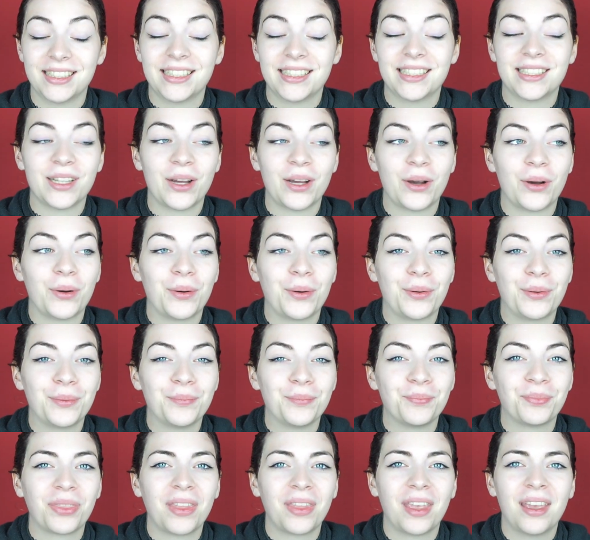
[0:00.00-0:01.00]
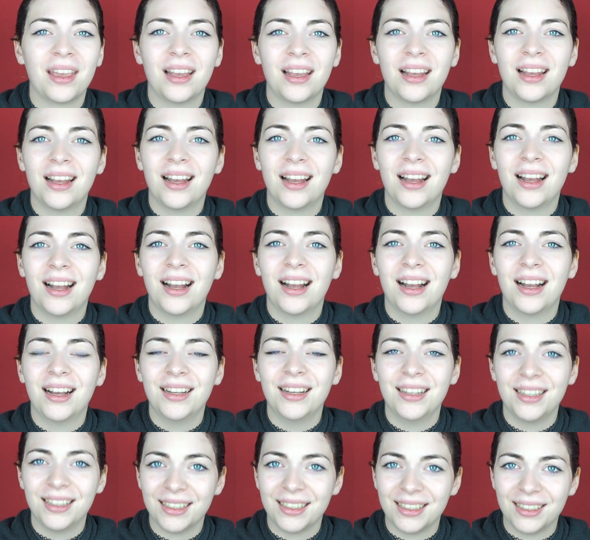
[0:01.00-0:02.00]
So,
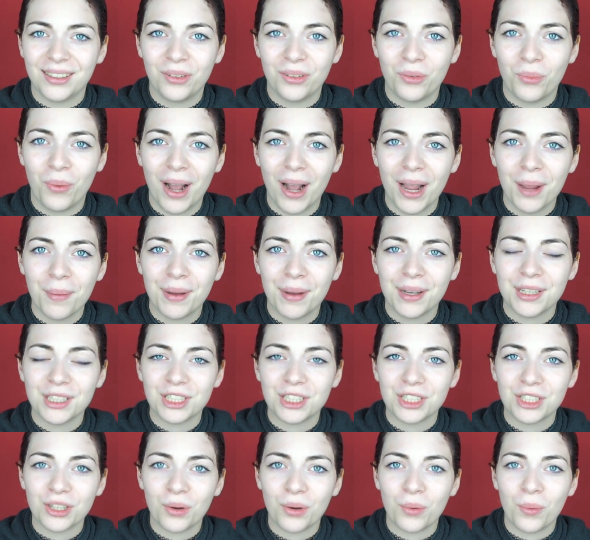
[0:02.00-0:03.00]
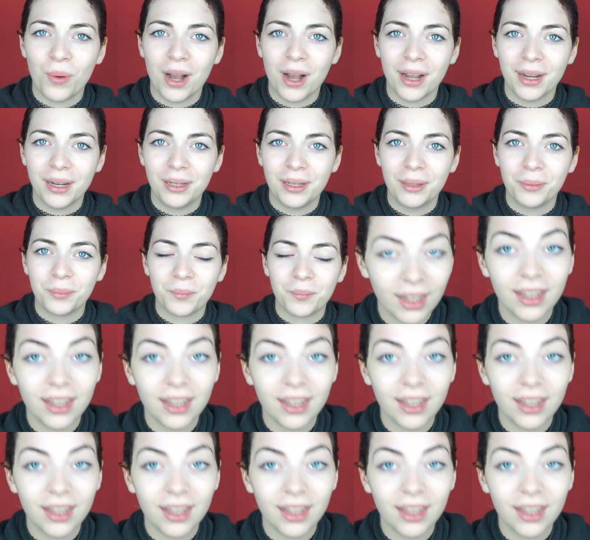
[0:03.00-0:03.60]
why am I so white?